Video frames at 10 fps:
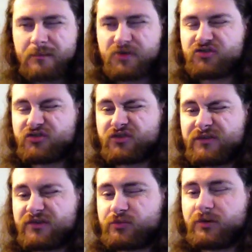much a
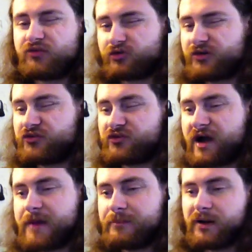self-explanatory
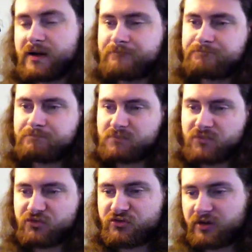side, but
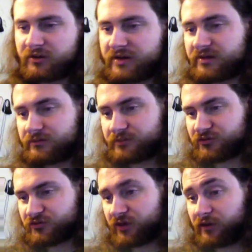still, it but
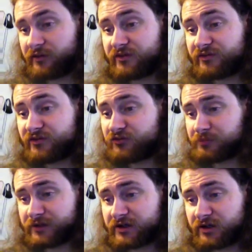still it, this is
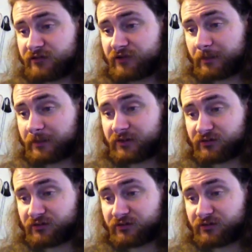pretty good deck.